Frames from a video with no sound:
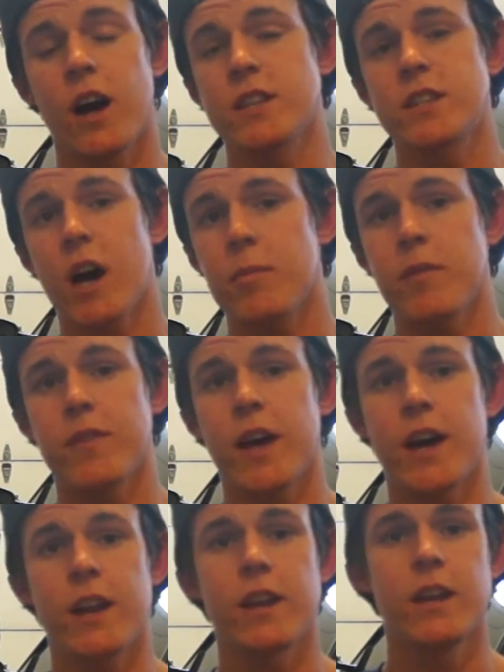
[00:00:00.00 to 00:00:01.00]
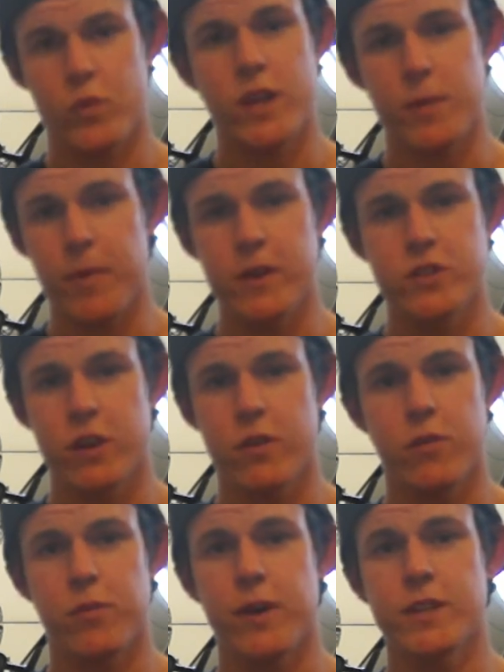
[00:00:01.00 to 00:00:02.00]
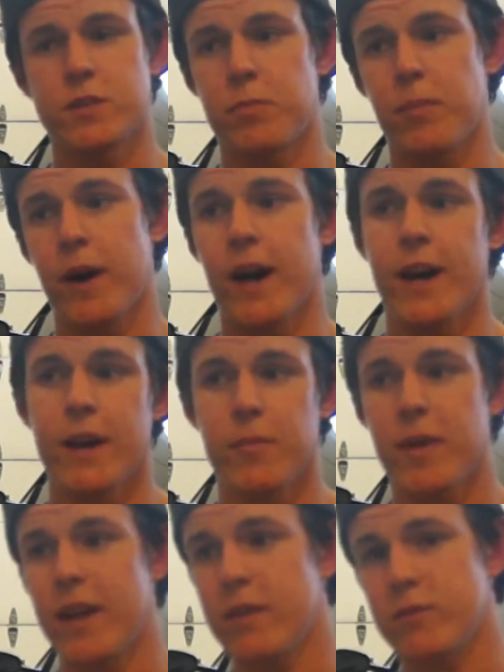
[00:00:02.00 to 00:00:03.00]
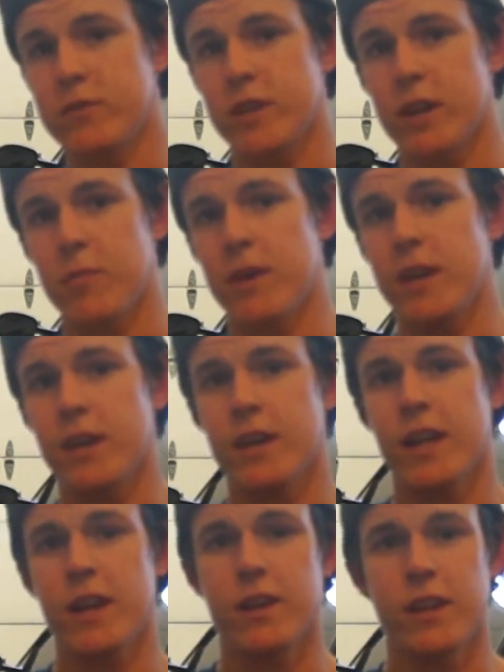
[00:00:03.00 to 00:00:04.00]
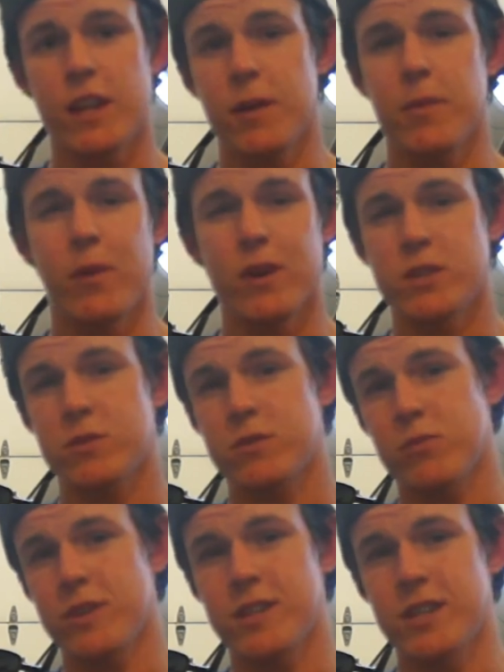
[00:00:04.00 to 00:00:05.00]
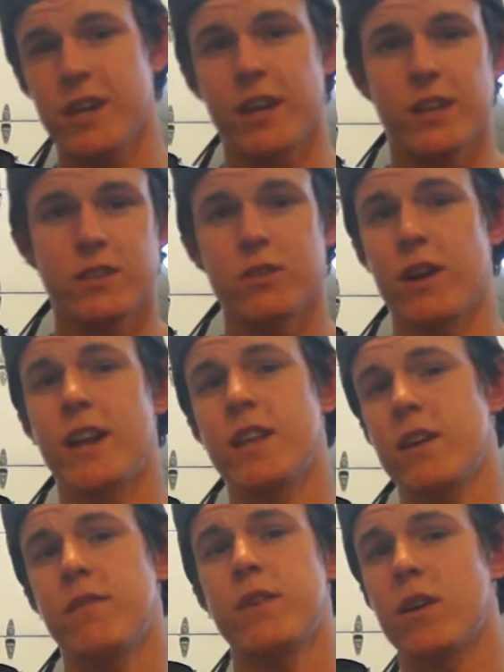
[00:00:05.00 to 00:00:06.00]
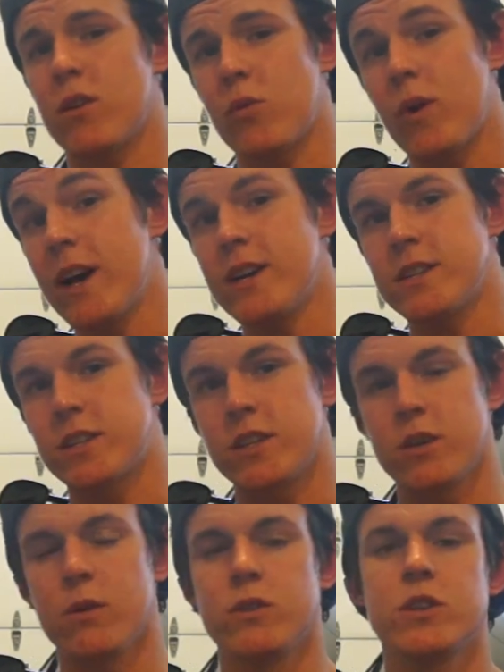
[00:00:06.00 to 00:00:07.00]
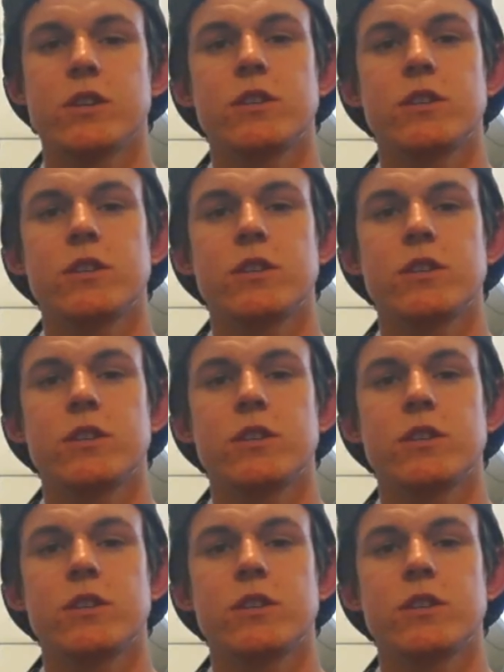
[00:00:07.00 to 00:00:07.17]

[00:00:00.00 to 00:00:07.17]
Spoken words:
On top of that, read a bunch of other threads, buy a manual DME, get it EWS resynced, or any of the other ways to do it.